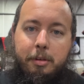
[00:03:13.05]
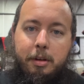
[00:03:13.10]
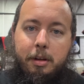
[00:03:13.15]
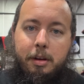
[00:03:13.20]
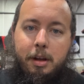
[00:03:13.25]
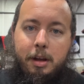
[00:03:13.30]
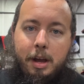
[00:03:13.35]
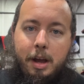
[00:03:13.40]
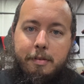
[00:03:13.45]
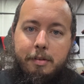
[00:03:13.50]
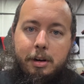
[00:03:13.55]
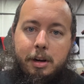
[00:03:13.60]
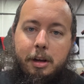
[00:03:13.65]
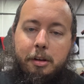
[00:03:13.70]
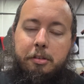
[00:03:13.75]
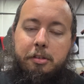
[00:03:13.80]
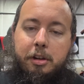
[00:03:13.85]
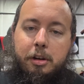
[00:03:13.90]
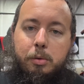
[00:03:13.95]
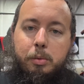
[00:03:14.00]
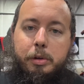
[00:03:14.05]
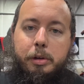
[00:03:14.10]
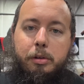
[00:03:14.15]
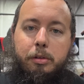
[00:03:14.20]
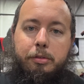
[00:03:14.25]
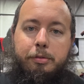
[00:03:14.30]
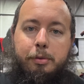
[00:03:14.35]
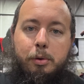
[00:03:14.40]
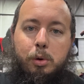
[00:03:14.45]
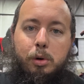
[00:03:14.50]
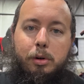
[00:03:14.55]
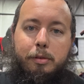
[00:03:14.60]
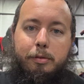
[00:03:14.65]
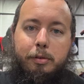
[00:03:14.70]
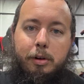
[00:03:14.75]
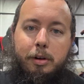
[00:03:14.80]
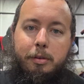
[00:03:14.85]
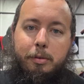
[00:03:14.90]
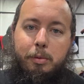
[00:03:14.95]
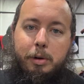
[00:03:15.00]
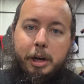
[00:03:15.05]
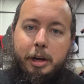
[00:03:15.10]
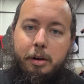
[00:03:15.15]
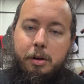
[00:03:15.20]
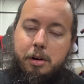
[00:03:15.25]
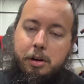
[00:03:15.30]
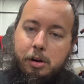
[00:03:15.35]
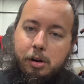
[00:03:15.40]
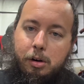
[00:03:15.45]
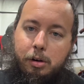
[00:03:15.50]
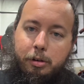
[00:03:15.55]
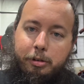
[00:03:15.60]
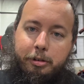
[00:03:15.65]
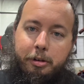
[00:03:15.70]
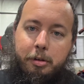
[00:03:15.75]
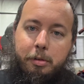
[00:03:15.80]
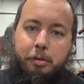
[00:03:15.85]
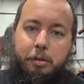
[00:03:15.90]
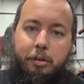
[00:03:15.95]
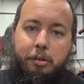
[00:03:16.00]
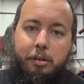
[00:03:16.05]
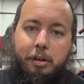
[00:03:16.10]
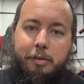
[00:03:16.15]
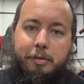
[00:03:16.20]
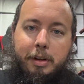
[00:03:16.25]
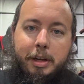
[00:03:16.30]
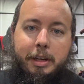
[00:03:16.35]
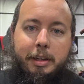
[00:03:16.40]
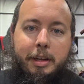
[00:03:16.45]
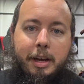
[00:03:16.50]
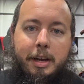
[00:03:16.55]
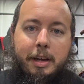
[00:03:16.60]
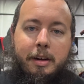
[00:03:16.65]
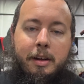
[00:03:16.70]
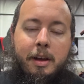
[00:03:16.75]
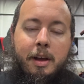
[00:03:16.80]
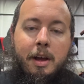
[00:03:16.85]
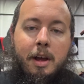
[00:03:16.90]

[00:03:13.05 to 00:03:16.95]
going to have a nice set of wheels for it for when I go to car shows and stuff like that.